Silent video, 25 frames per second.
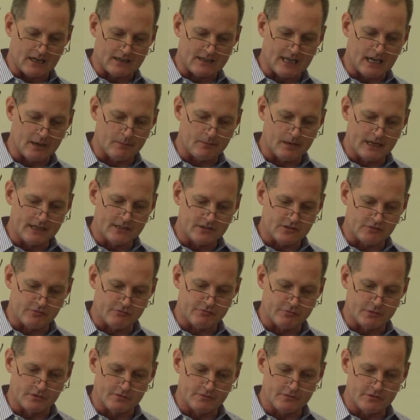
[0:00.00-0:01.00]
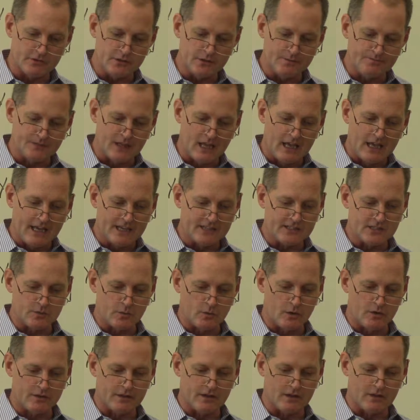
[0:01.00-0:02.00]
take place or prove true, It's a
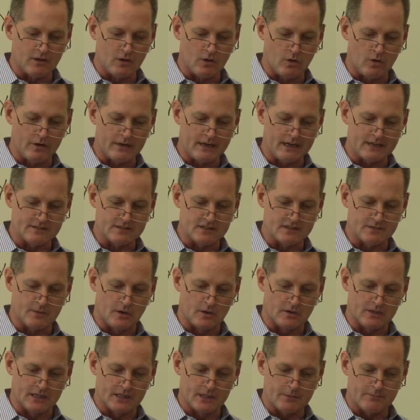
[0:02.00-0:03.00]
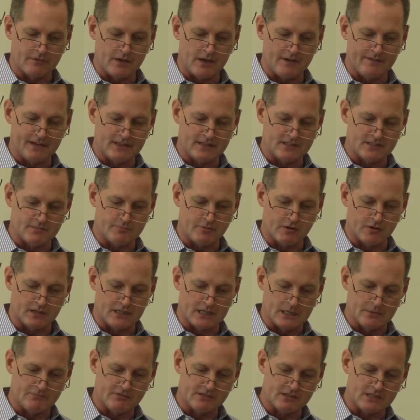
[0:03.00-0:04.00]
word that the Lord hasn't spoken. The prophet has
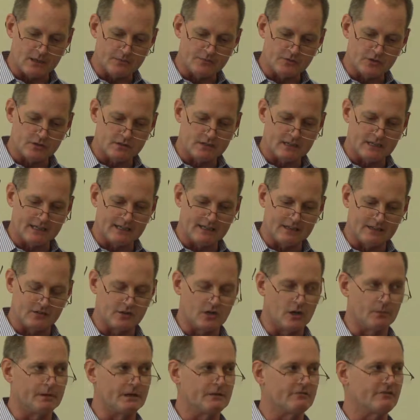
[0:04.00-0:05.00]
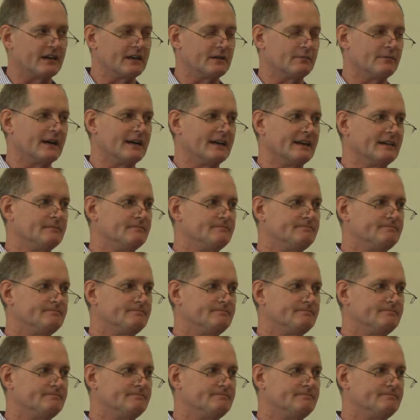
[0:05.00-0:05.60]
spoken it presumptuously, and don't be frightened by it.